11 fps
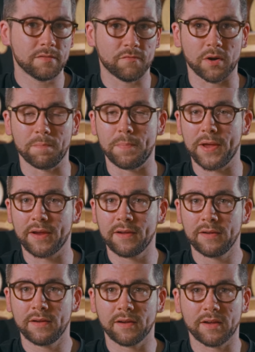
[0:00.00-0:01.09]
for a big
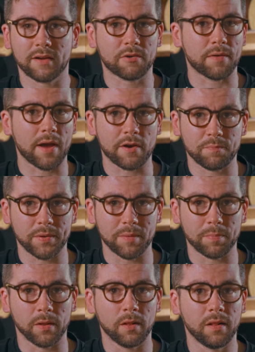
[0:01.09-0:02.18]
crowd of
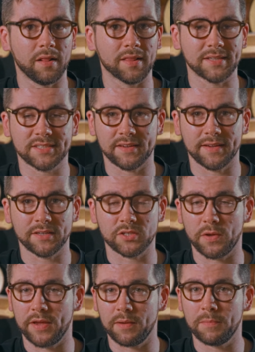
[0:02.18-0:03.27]
people listening to
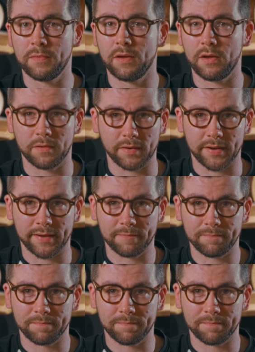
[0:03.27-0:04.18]
him only.